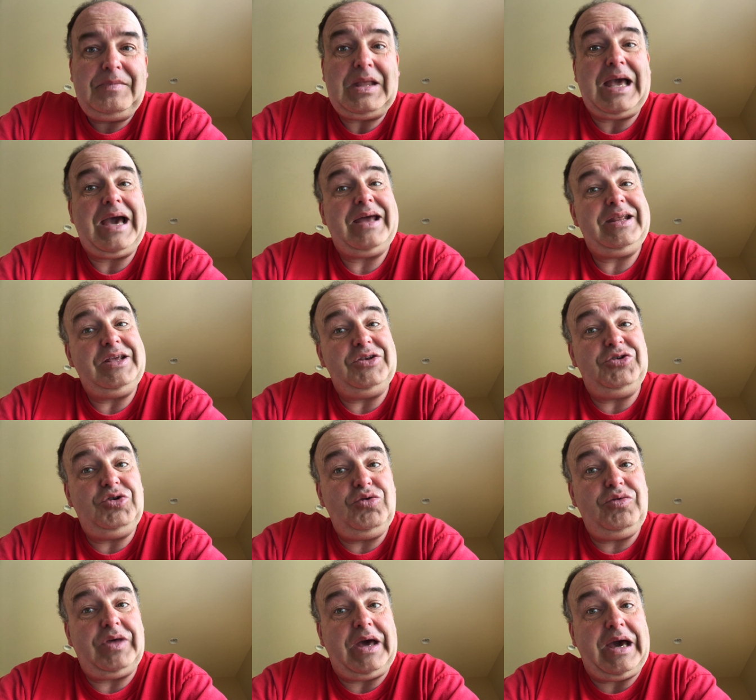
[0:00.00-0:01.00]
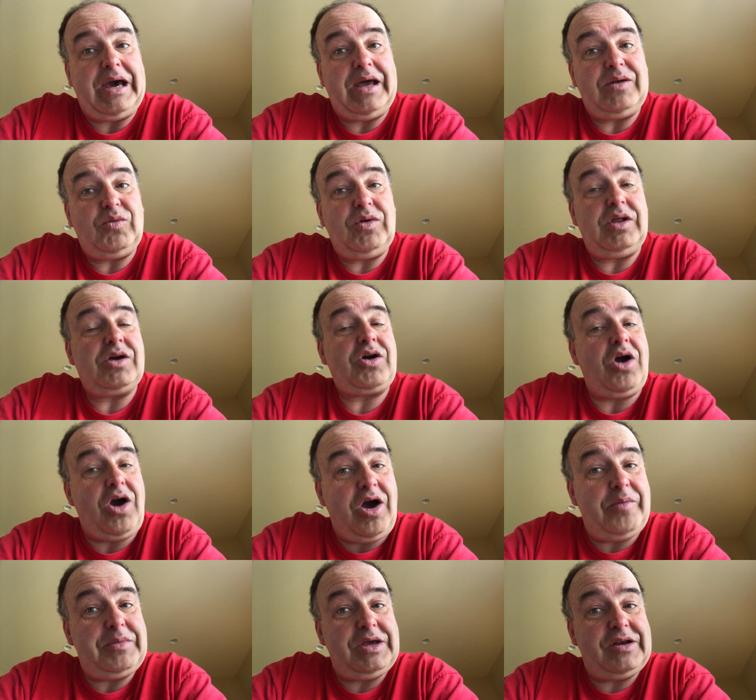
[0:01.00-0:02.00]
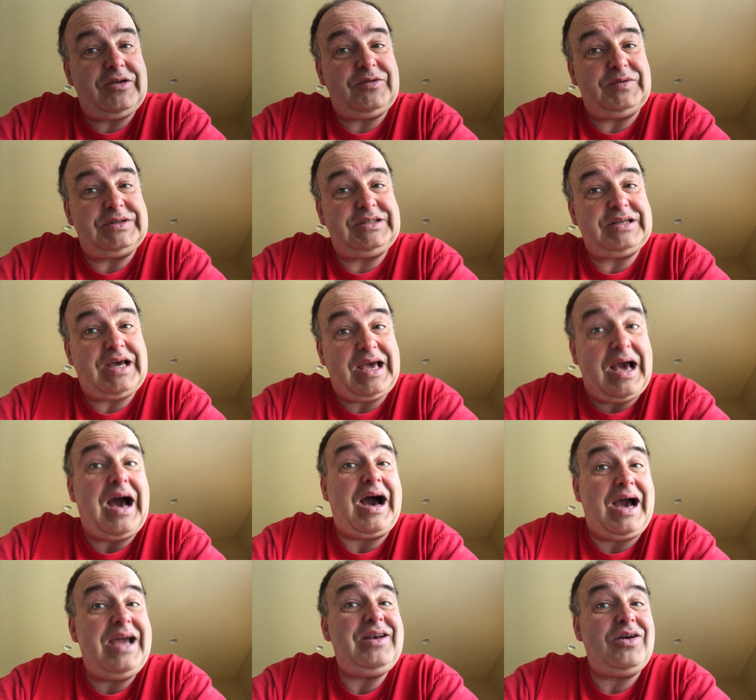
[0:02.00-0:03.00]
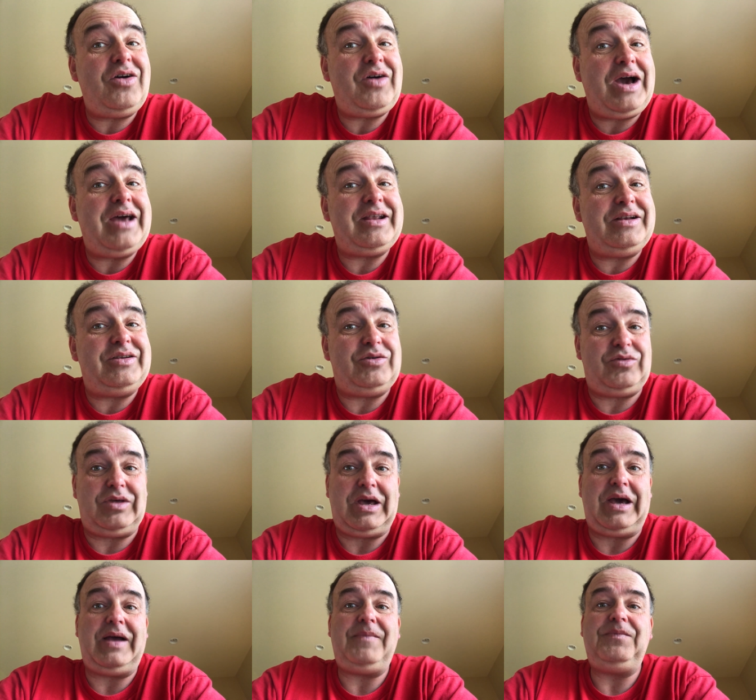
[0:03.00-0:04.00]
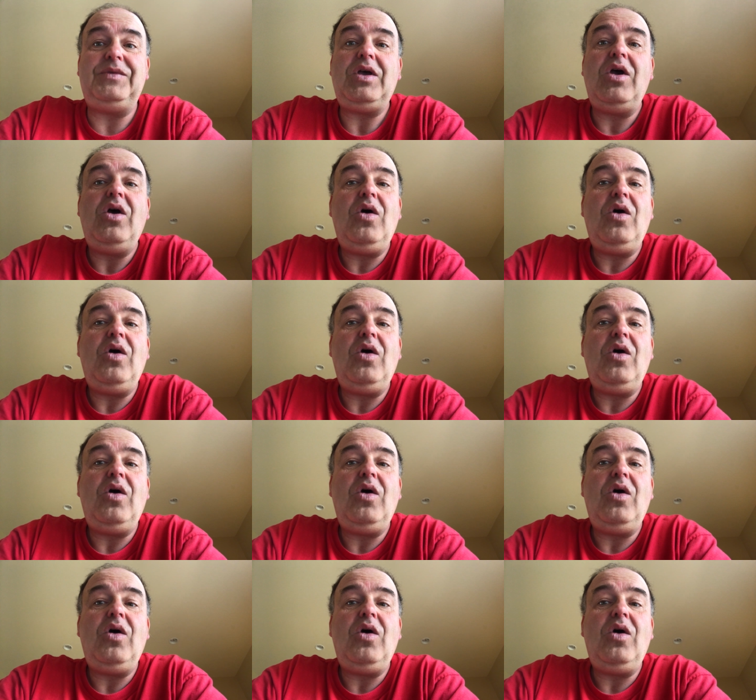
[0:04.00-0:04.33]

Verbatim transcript: Now, how do you do that? Well, a communist would say, I know how to do that.